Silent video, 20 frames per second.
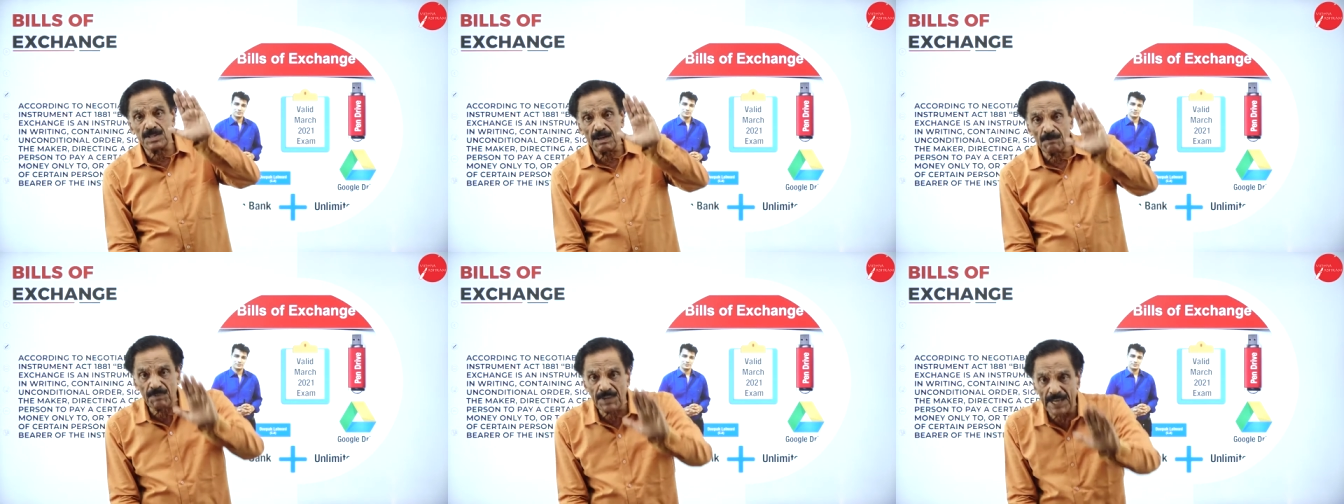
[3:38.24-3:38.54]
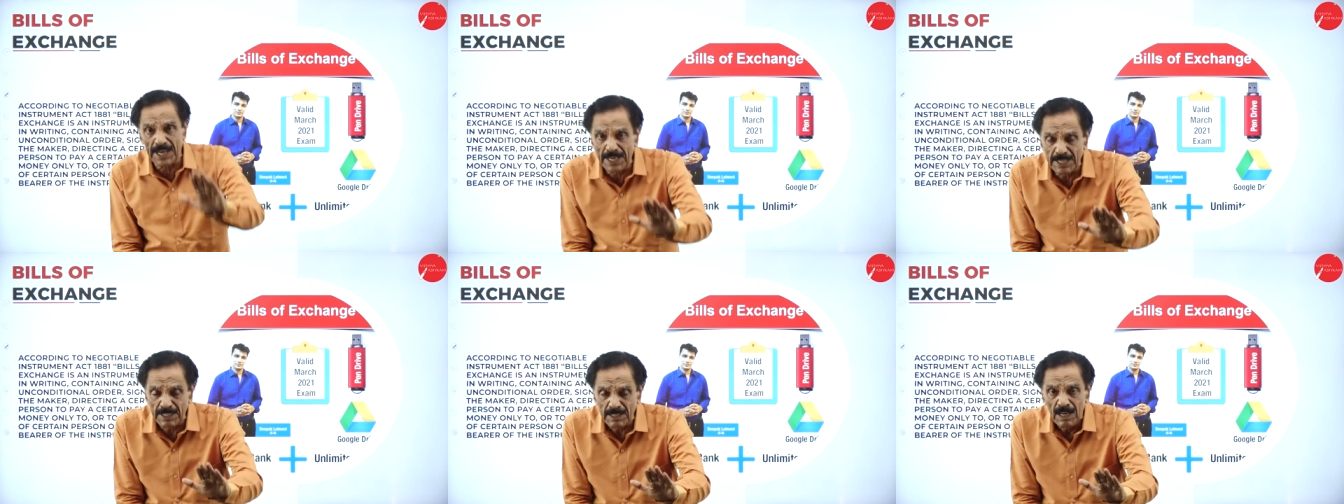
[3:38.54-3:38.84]

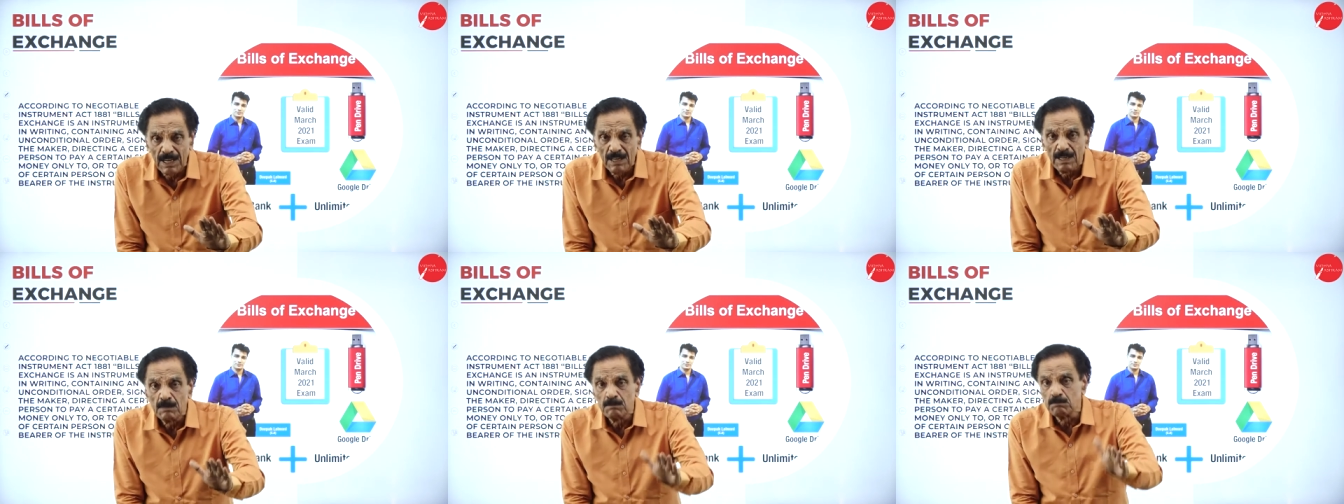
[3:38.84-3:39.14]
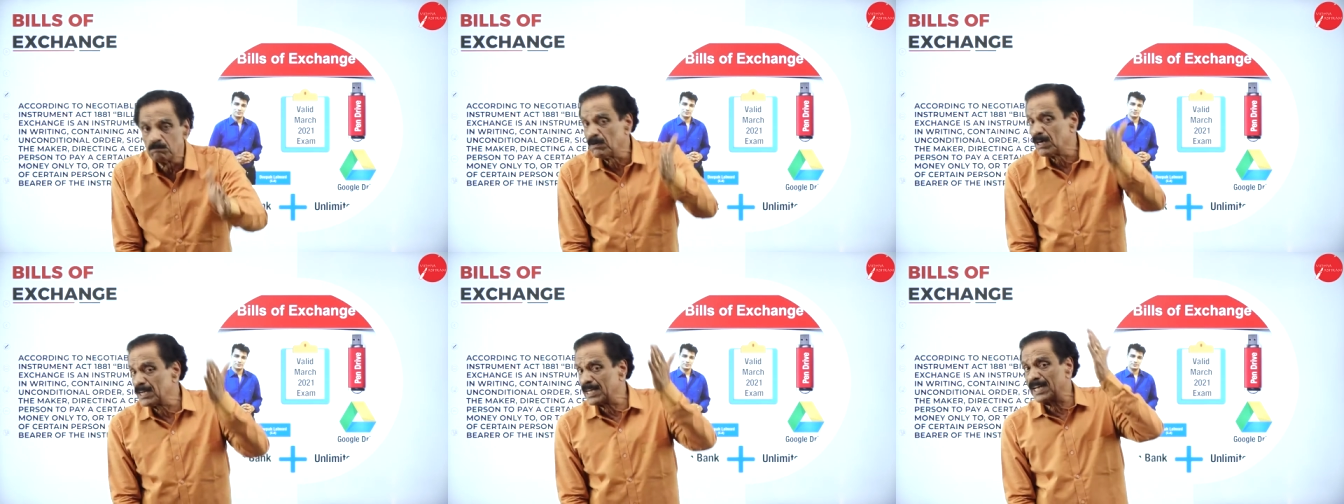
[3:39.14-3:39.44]
definite,
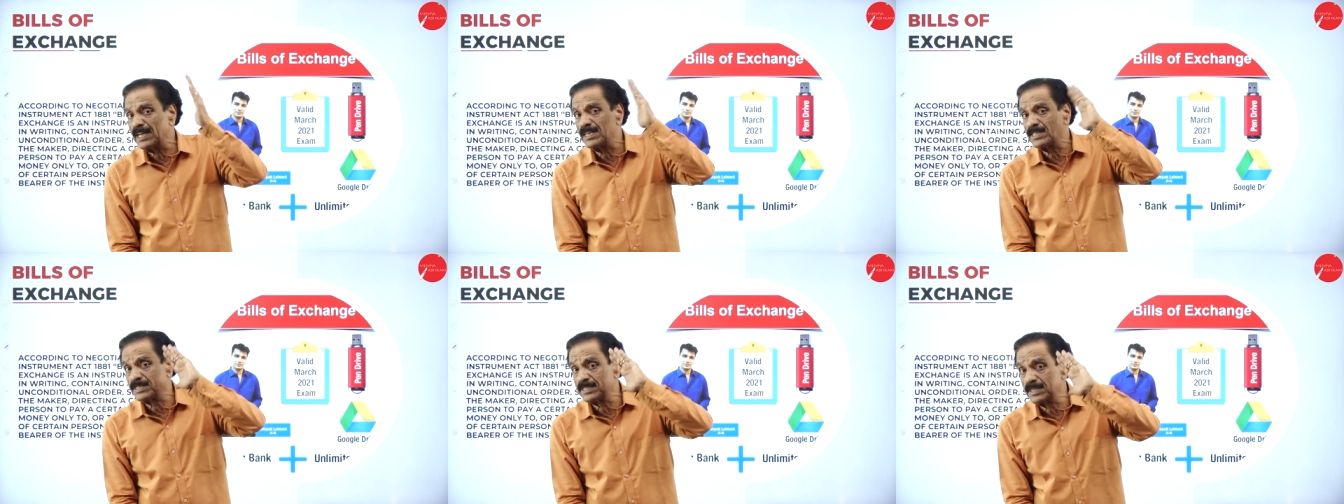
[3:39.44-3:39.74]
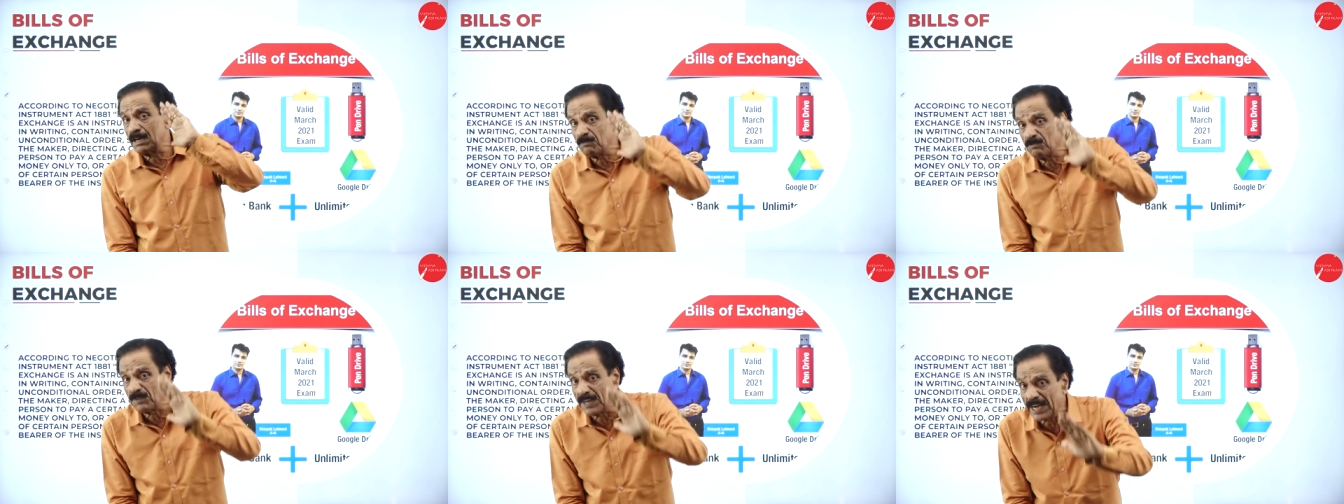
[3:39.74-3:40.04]
money is
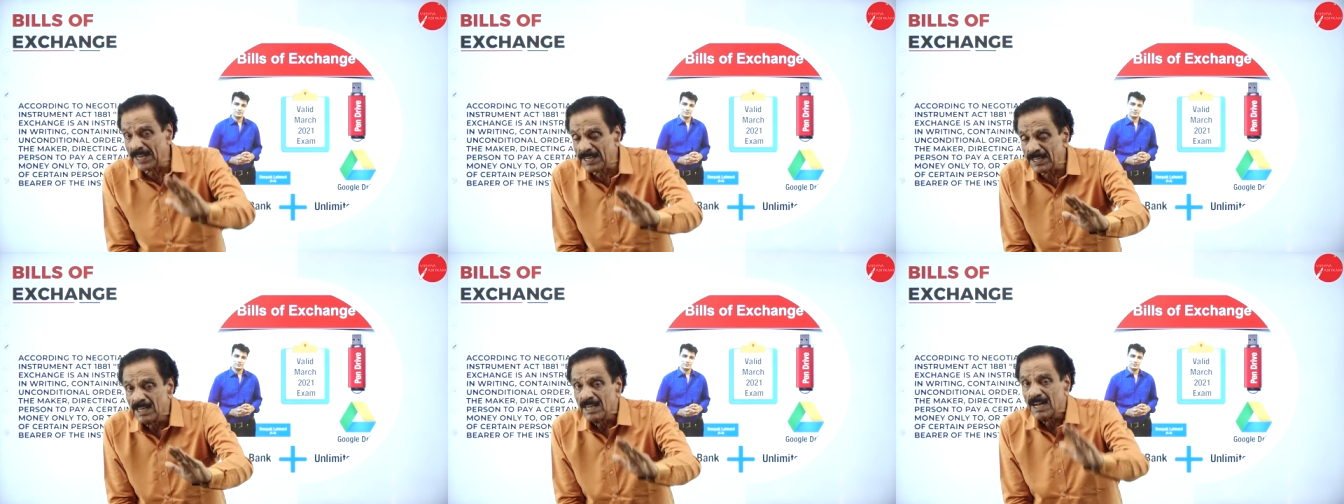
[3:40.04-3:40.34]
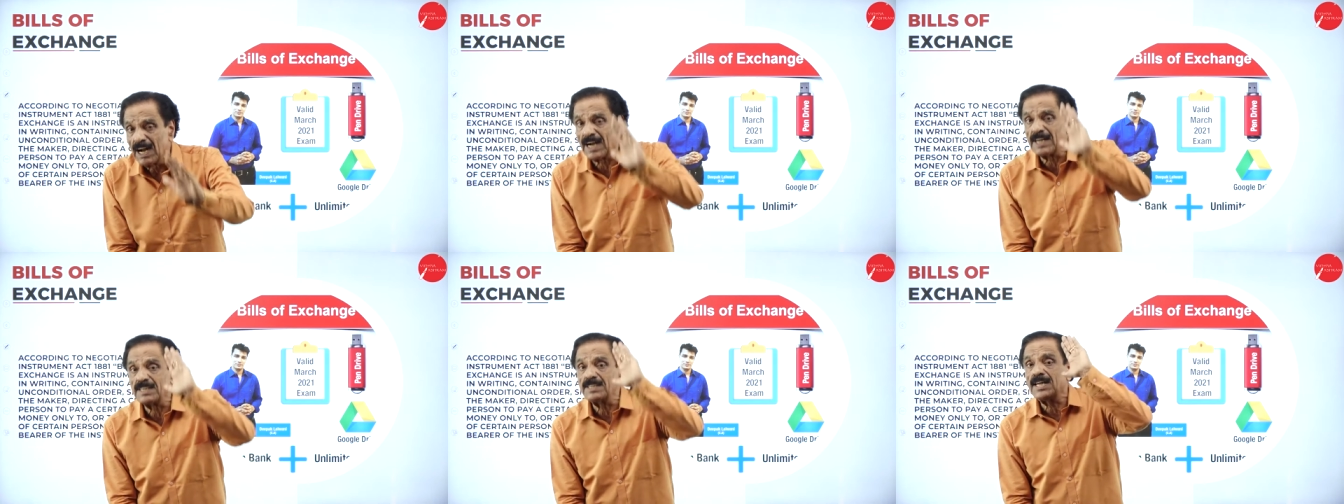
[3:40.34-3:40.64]
definite,
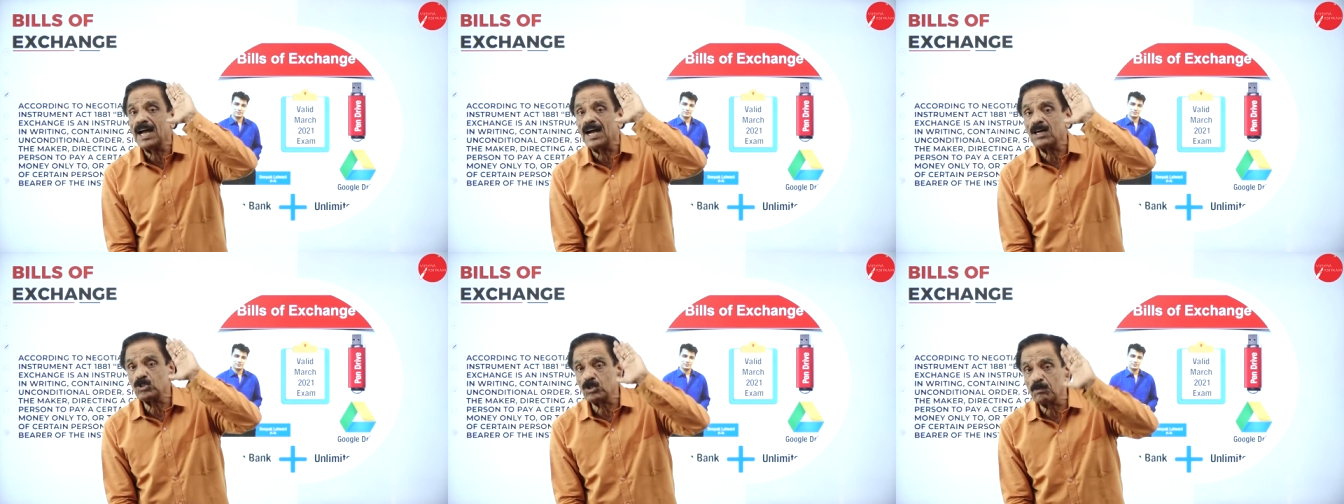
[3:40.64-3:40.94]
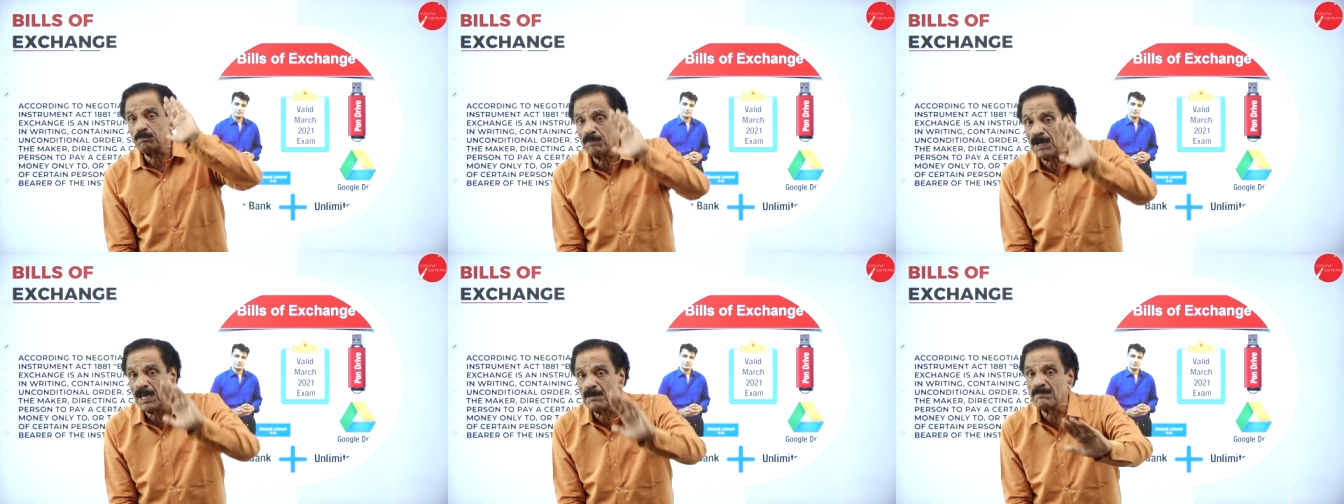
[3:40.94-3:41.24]
and they have to
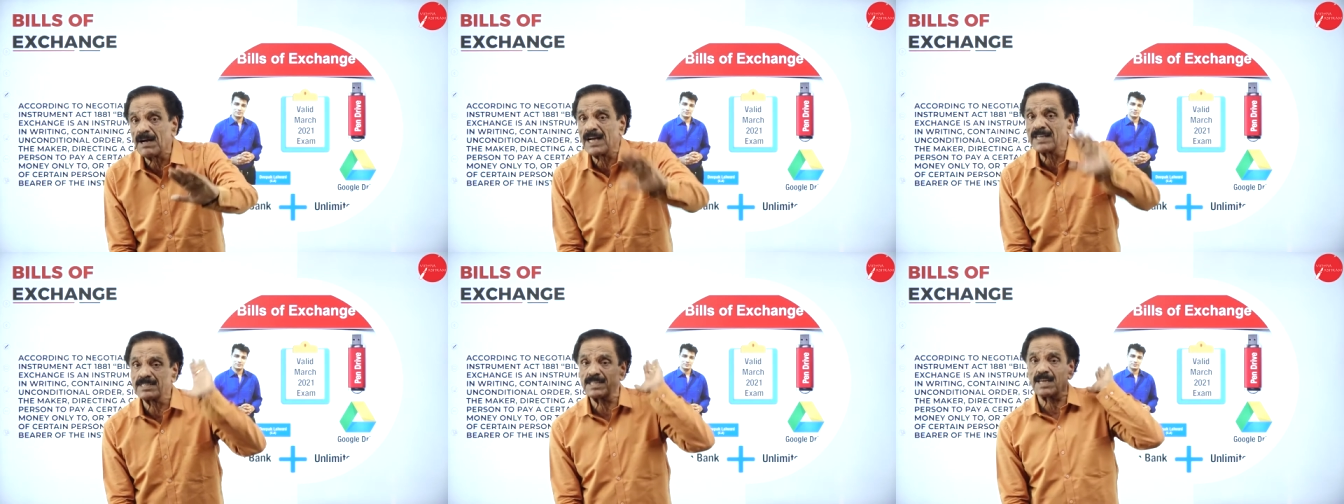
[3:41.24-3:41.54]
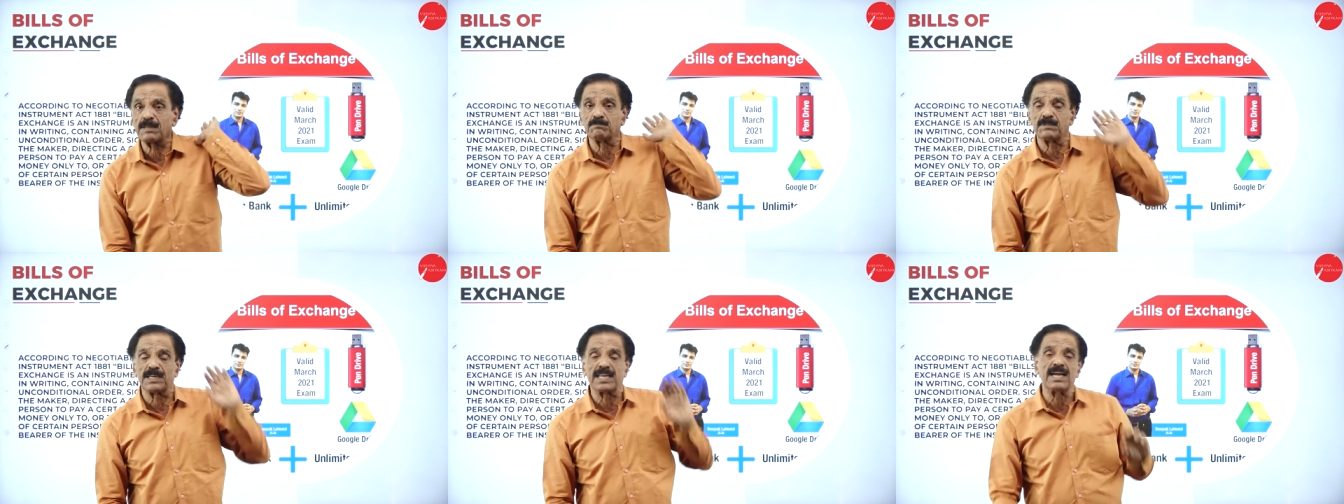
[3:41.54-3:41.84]
pay back
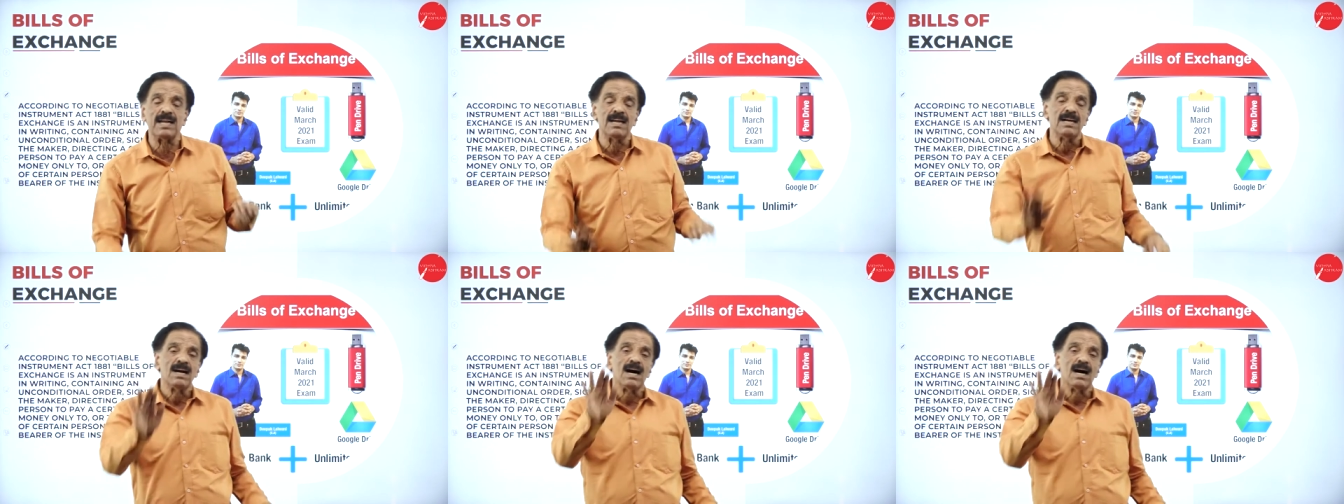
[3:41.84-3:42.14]
their money